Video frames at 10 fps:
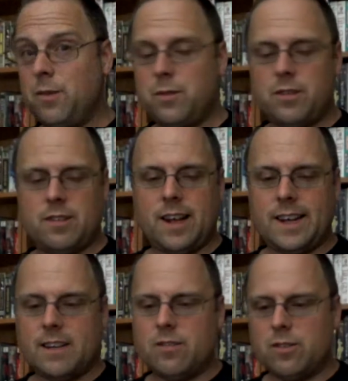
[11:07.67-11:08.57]
one, which is
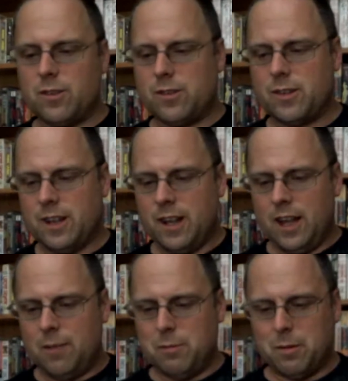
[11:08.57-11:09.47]
Iron Sword.
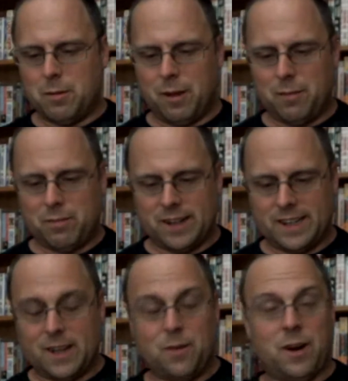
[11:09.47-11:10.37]
Me and my mate played
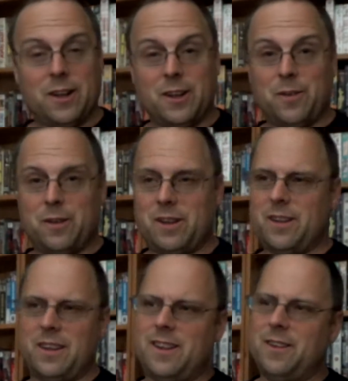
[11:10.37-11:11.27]
it quite a lot. We,
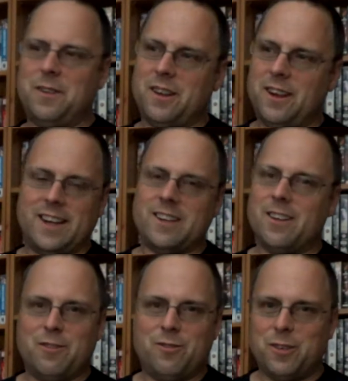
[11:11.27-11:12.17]
you know, had a
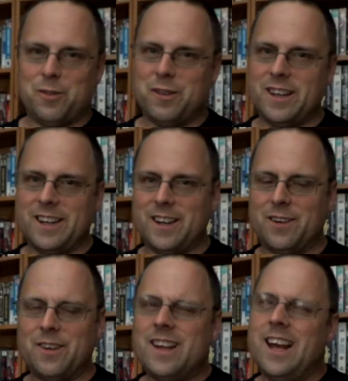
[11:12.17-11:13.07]
lot of fun with it. You
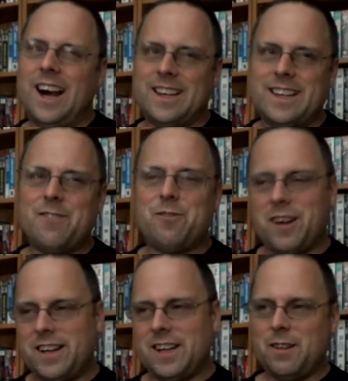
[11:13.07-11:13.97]
know, I did
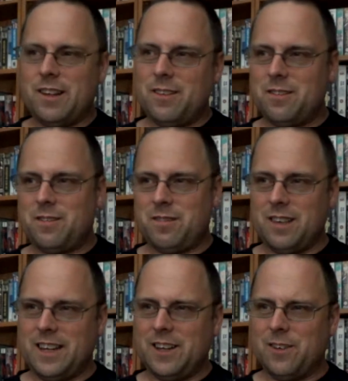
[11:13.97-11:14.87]
find it a little.
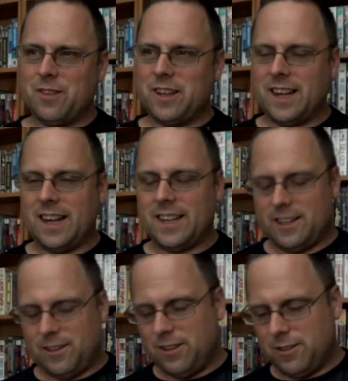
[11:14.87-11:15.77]
You know, the guy.
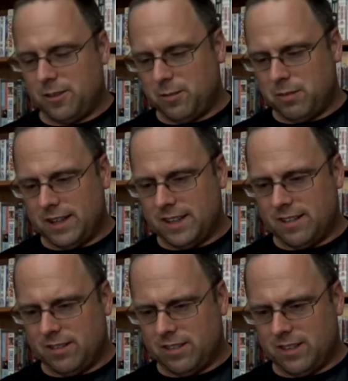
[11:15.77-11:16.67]
You know, you play
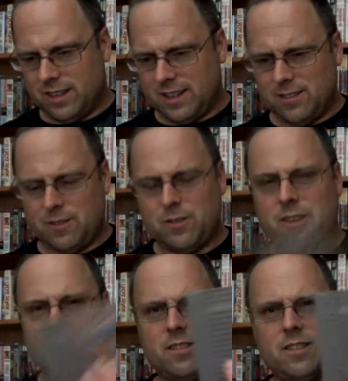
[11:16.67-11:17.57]
this. I don't know who
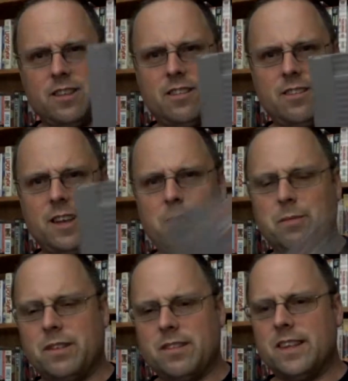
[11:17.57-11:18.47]
this chap
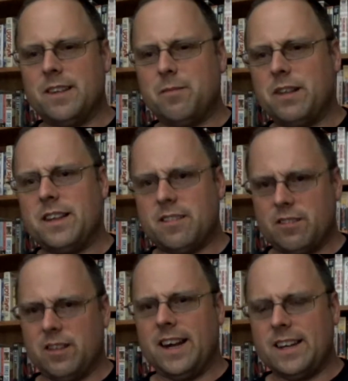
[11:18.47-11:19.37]
is. You play this
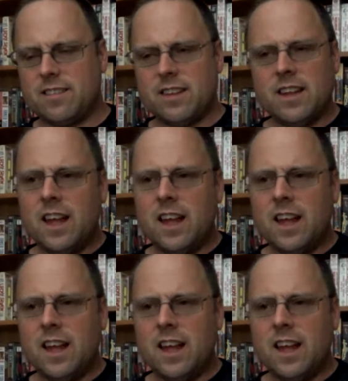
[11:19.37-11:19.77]
knight.